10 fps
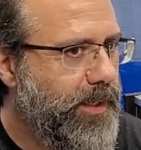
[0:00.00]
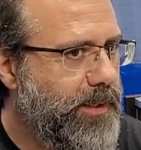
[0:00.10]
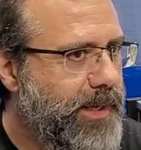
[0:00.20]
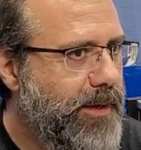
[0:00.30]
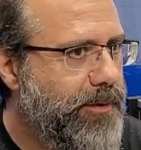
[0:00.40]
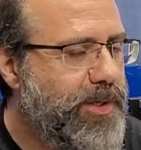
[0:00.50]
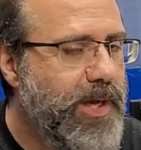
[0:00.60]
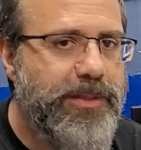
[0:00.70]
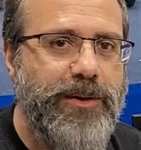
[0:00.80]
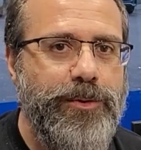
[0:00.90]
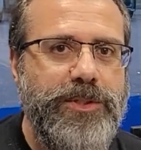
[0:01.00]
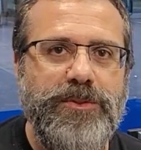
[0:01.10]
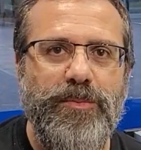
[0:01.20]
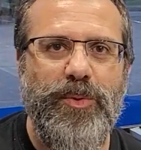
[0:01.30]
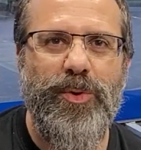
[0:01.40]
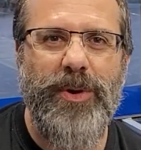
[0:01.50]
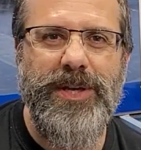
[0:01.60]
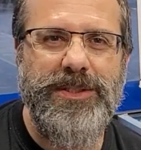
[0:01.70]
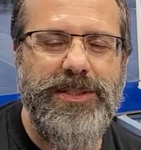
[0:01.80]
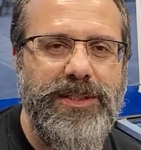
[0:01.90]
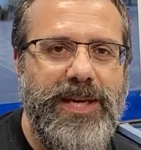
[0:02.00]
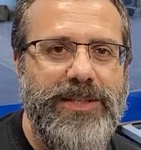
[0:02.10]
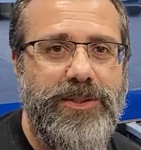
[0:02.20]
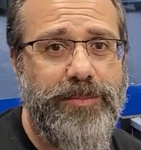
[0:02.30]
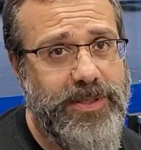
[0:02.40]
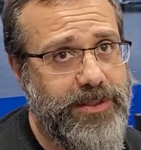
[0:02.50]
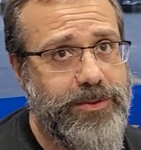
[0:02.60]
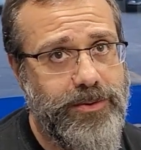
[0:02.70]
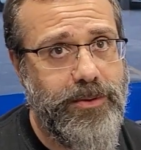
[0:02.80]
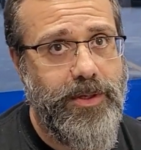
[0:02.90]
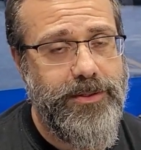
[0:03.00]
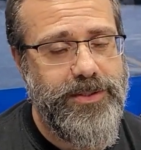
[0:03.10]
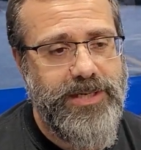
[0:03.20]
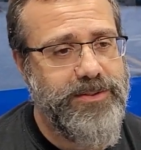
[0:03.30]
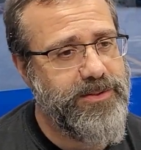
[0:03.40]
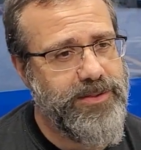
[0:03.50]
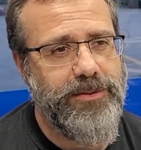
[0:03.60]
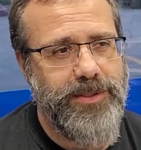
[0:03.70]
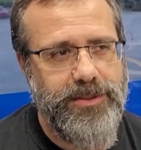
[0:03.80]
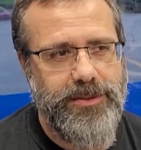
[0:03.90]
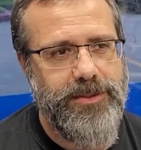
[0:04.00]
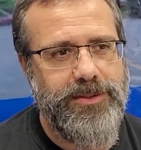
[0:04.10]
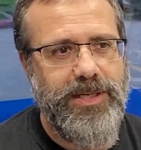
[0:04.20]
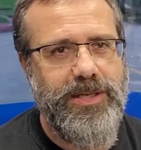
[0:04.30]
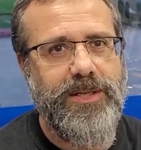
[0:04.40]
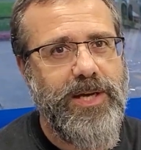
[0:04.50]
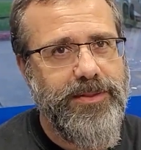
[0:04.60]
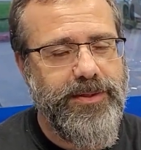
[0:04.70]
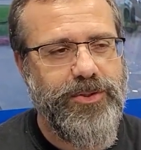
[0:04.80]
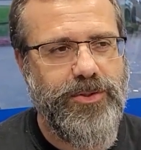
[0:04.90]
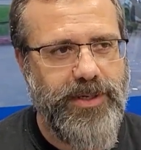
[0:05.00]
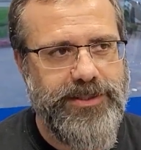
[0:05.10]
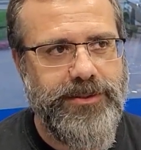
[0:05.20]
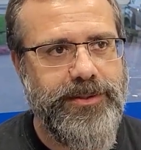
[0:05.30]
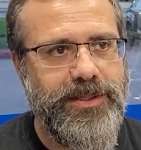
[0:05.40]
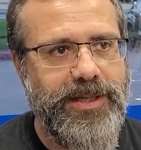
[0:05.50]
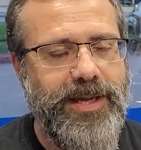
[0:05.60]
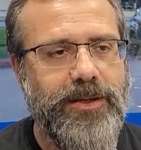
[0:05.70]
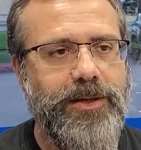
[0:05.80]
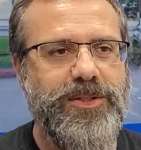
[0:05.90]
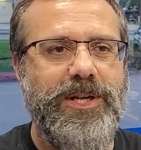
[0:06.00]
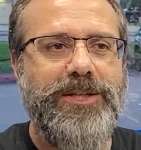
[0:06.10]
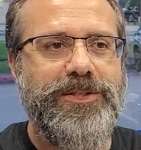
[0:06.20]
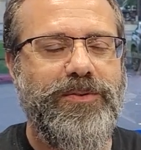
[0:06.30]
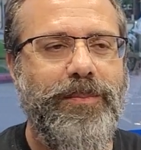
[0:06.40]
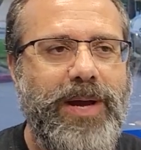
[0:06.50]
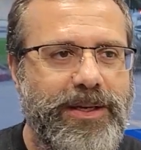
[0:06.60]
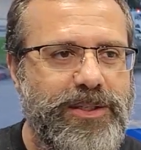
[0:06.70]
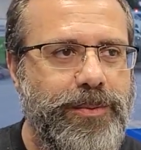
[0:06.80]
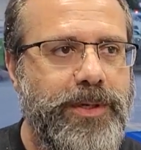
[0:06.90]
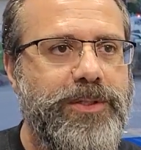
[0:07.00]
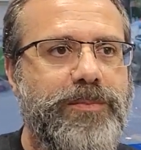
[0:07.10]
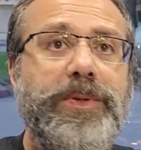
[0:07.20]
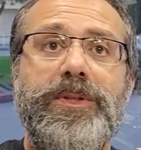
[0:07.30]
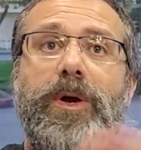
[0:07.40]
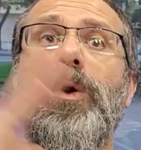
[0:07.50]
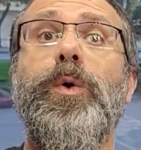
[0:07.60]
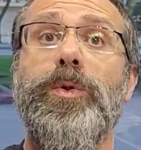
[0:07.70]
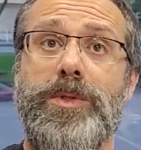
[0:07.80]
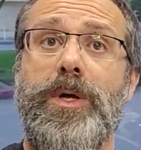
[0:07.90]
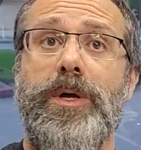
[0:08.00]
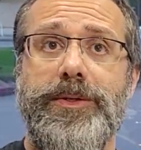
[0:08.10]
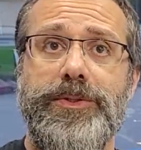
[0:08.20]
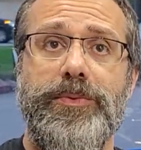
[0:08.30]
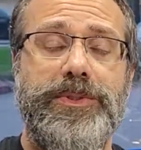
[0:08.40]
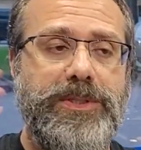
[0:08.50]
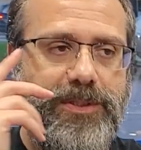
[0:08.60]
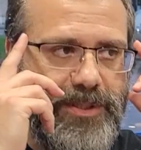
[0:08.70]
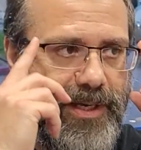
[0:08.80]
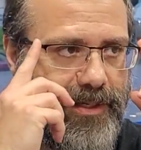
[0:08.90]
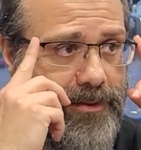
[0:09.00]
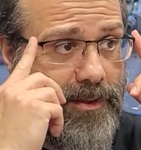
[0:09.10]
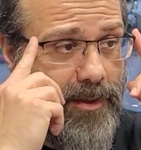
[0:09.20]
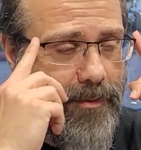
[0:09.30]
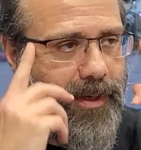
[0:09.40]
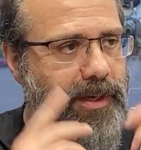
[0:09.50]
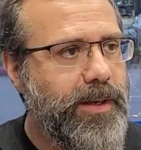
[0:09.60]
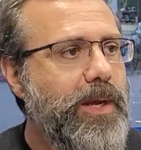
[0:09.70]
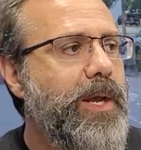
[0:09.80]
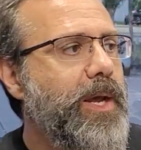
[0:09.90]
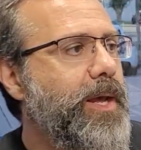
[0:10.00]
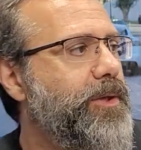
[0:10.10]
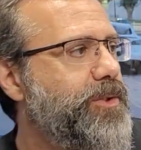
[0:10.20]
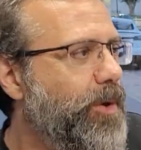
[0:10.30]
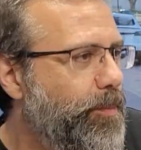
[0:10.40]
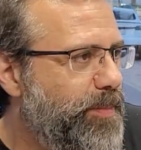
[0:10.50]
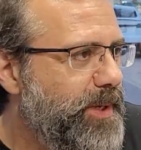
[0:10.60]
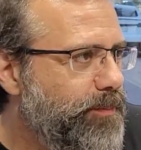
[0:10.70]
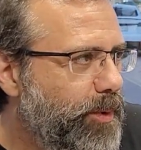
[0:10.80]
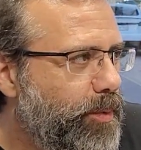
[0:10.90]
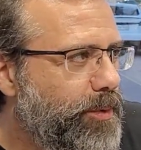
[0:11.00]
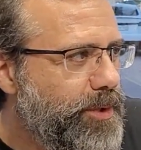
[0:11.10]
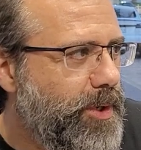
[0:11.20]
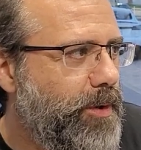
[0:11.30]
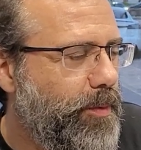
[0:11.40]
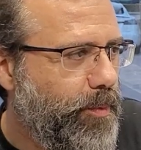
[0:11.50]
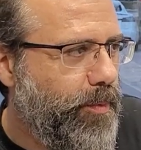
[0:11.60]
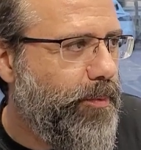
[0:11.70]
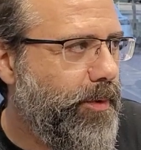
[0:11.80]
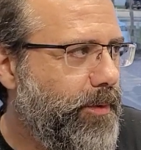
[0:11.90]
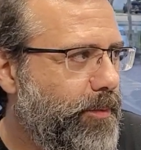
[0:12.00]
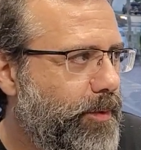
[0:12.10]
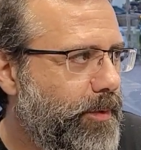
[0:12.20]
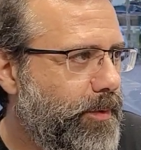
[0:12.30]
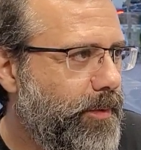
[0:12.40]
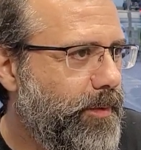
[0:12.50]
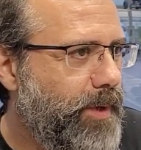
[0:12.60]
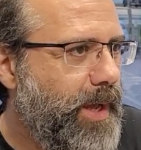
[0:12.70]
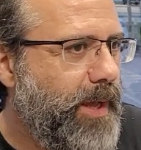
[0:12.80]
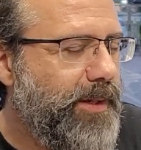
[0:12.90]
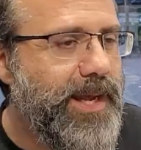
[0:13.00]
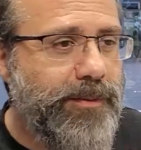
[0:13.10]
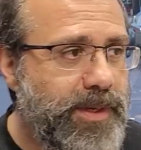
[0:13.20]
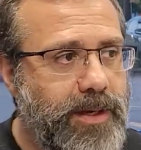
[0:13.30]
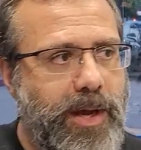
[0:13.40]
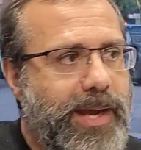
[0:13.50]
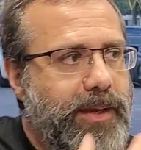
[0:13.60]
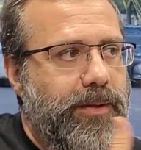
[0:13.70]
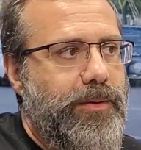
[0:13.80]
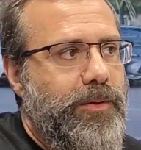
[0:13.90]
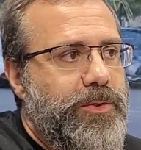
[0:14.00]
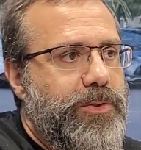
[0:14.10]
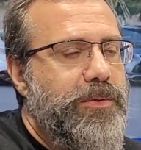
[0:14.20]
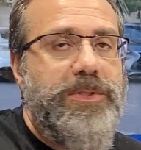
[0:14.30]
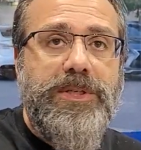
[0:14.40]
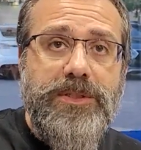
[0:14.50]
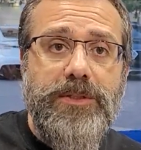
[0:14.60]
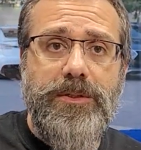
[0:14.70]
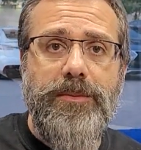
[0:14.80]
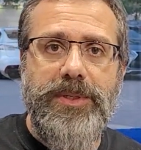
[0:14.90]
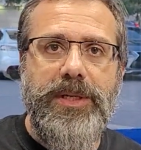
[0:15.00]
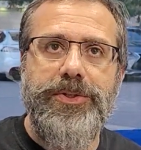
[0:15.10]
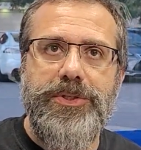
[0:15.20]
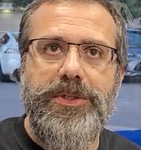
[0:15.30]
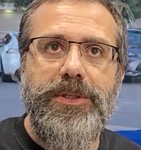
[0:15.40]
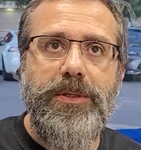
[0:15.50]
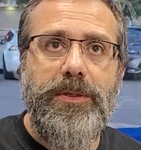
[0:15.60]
Now, nothing was as crazy as the PS2 launch. I still think to this day, nothing's crazier than that launch. Not just from my experience, but the whole launch was insane, right? So people were like me. Hey, this 360 is going to be HD.